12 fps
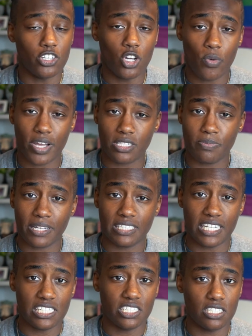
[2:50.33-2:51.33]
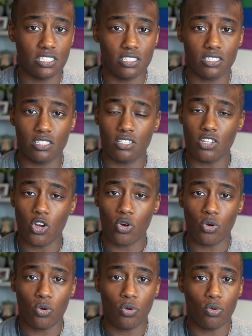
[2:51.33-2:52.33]
No expectations,
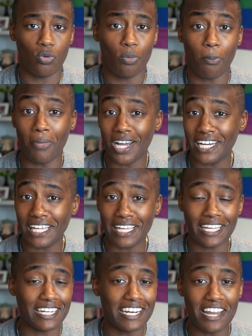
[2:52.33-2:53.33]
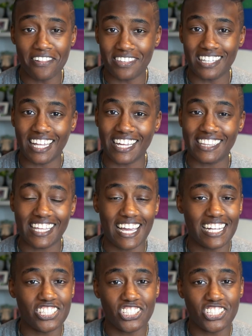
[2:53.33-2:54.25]
no money, nothing like that.